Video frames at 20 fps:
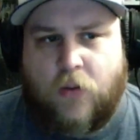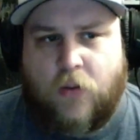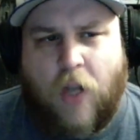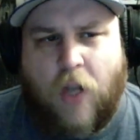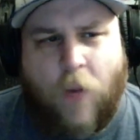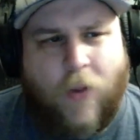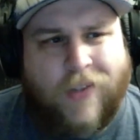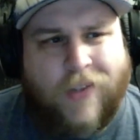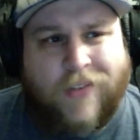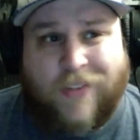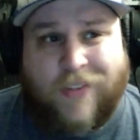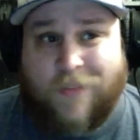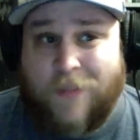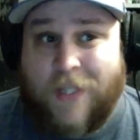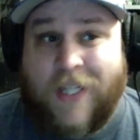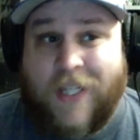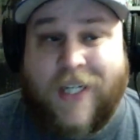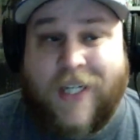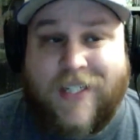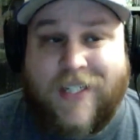I want to say it's been
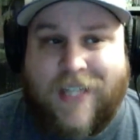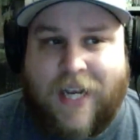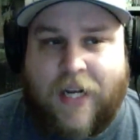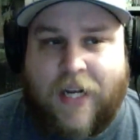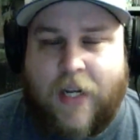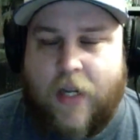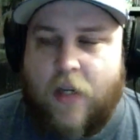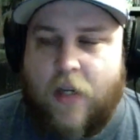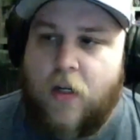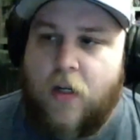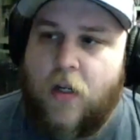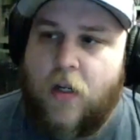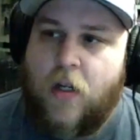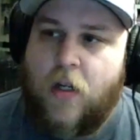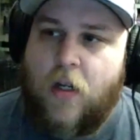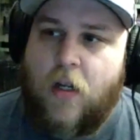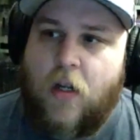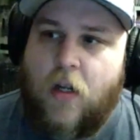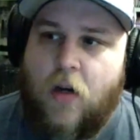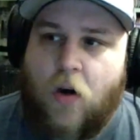like a decade
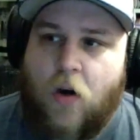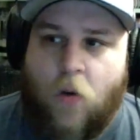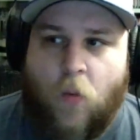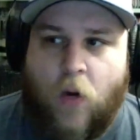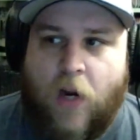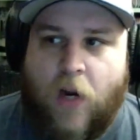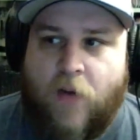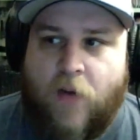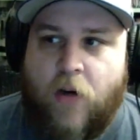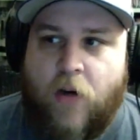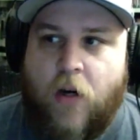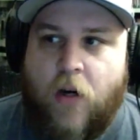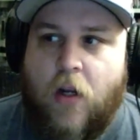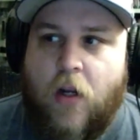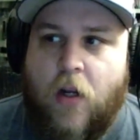or whatever.